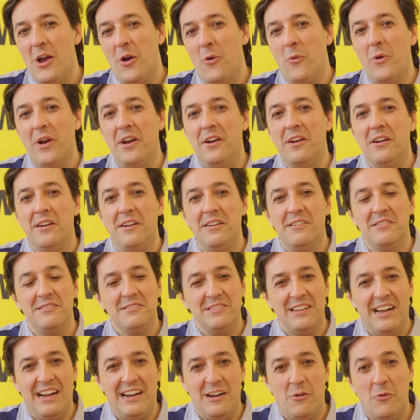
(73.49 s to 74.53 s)
where
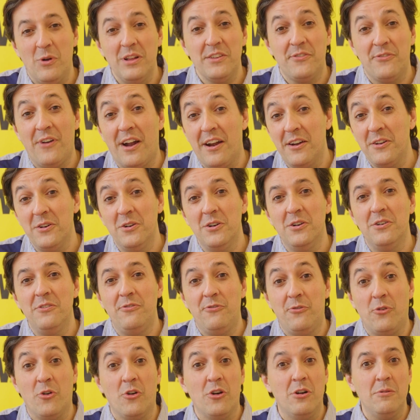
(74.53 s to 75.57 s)
Wells Fargo
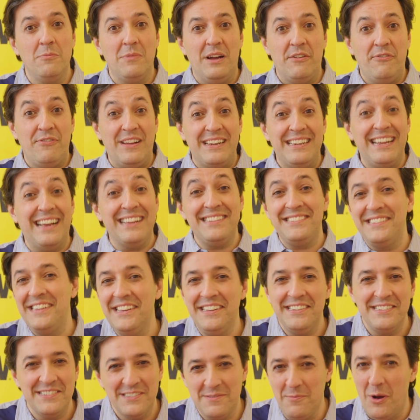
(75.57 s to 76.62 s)
form a
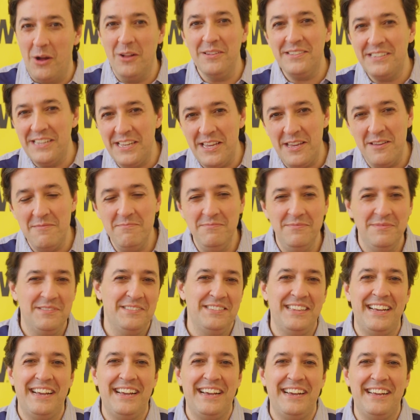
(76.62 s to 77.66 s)
fantastic small team
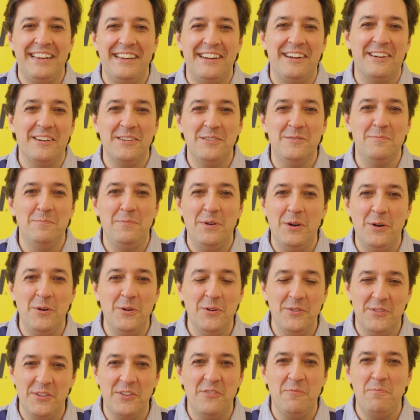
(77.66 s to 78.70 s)
that are
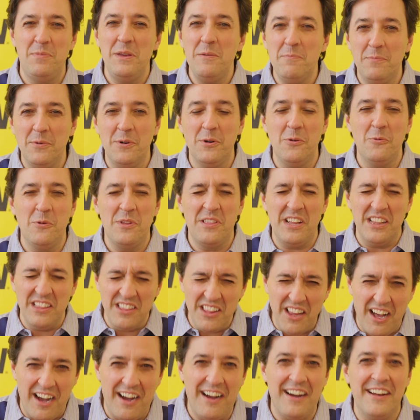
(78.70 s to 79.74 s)
composed of people with a
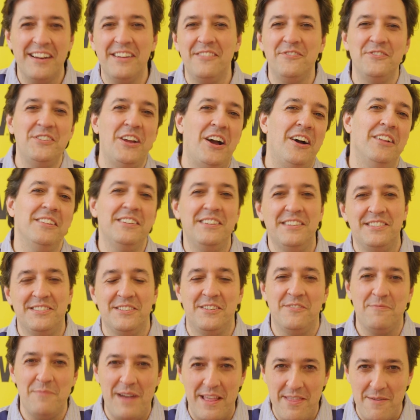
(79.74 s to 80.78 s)
lot of knowledge
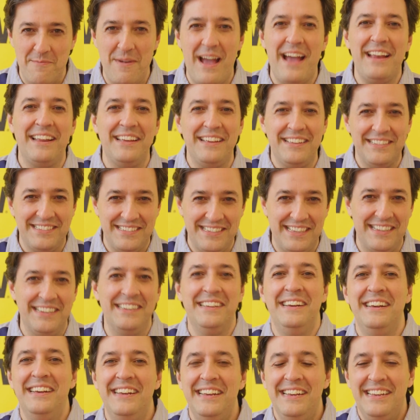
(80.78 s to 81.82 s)
of mathematics
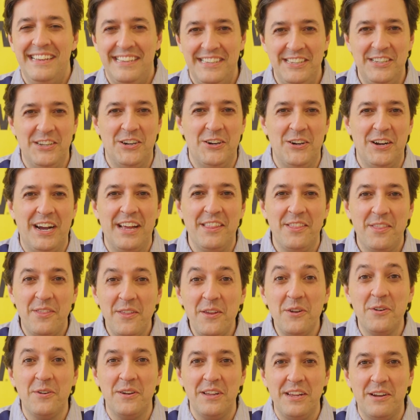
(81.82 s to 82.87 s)
and you know, and
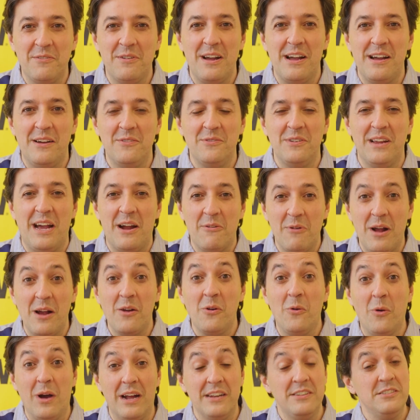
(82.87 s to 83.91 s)
theory
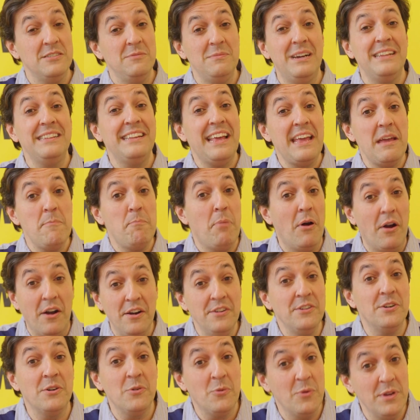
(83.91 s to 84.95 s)
around quantum, and they
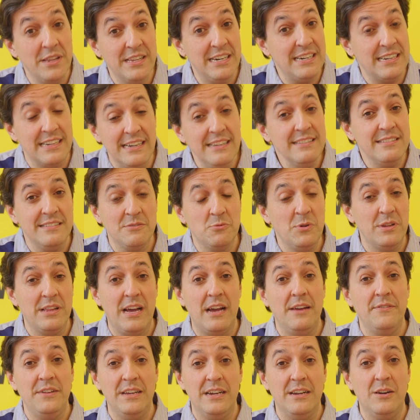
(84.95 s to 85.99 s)
partner with us, with
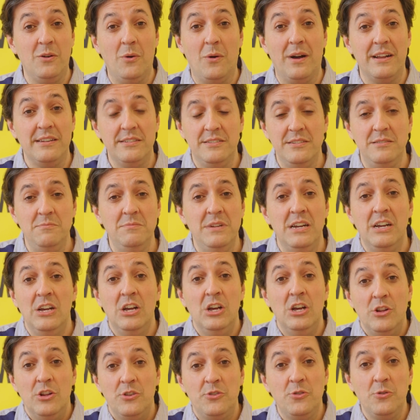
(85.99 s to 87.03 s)
IBM Quantum,
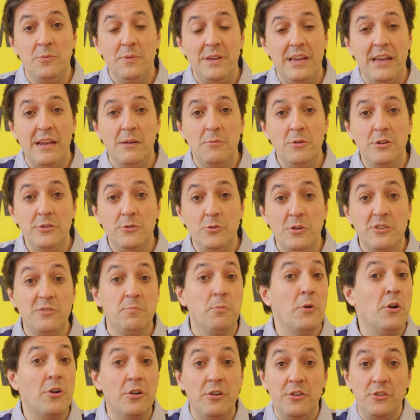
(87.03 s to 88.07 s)
to be able to
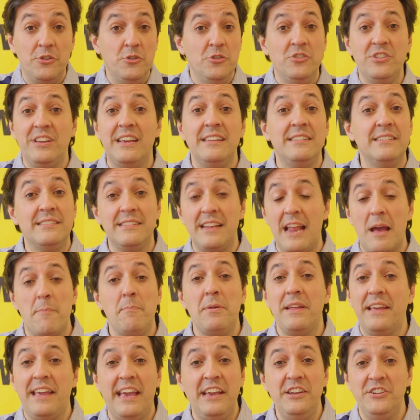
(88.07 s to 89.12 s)
explore use cases and
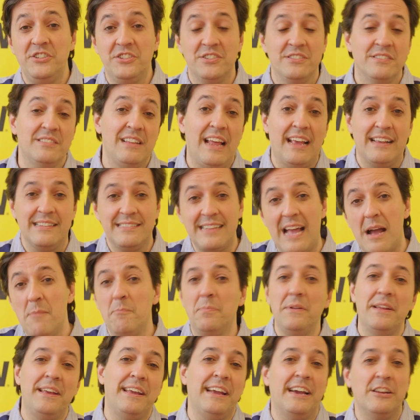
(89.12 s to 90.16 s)
applications like
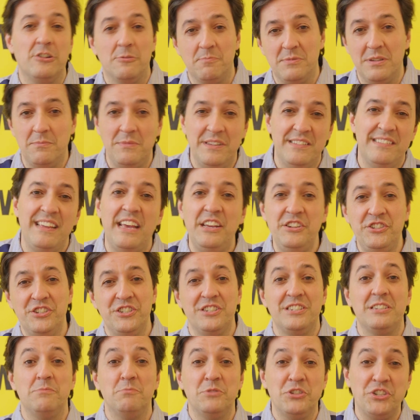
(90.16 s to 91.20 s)
sampling and
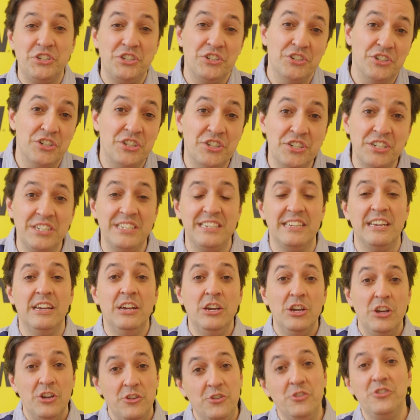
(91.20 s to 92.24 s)
optimization and machine learning
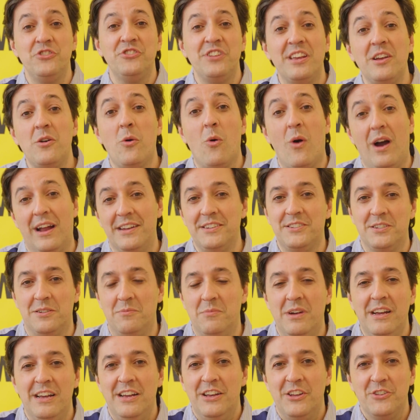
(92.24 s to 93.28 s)
using quantum.
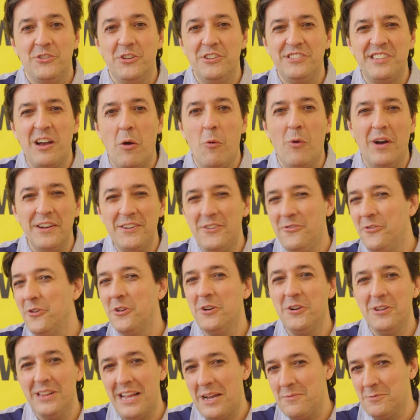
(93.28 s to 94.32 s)
So it's a wonderful
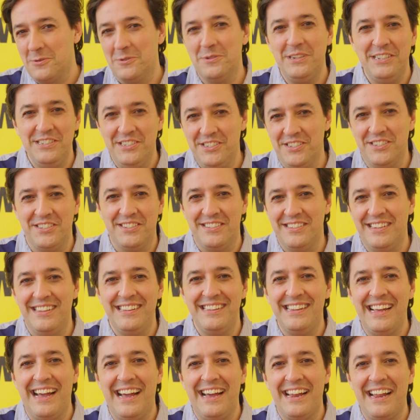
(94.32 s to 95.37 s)
collaboration
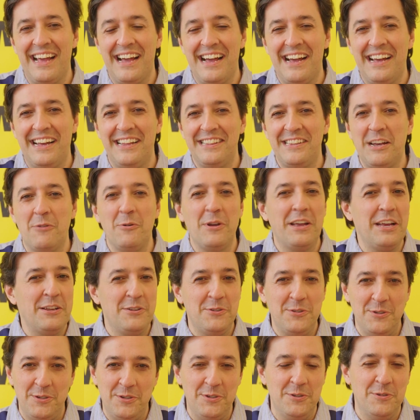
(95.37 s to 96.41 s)
that that we get
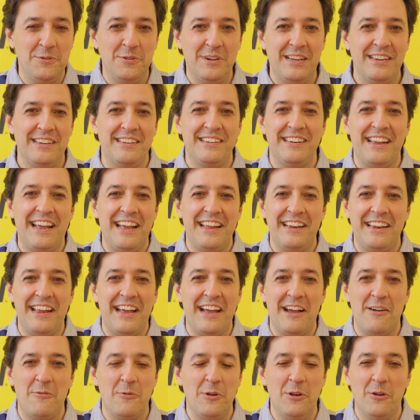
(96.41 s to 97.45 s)
to do,
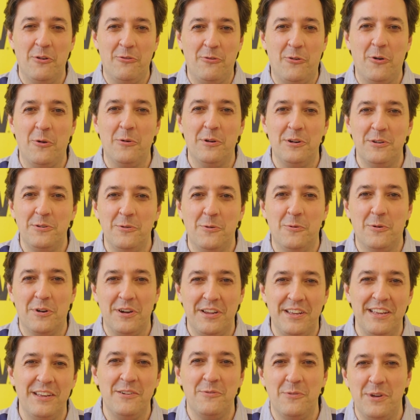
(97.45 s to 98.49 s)
and we look forward to
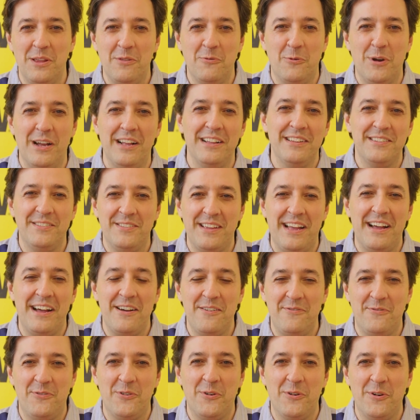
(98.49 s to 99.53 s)
working with Wells
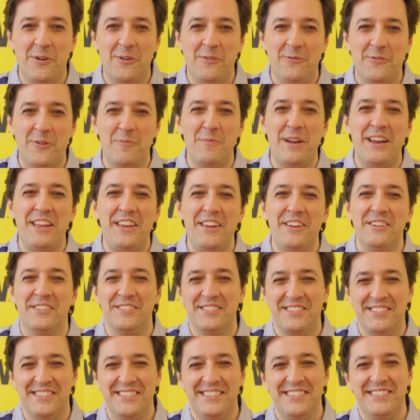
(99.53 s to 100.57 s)
for many
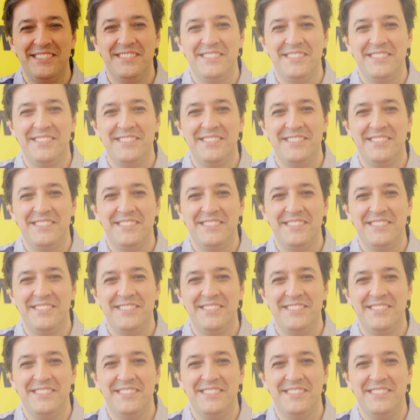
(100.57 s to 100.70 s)
years.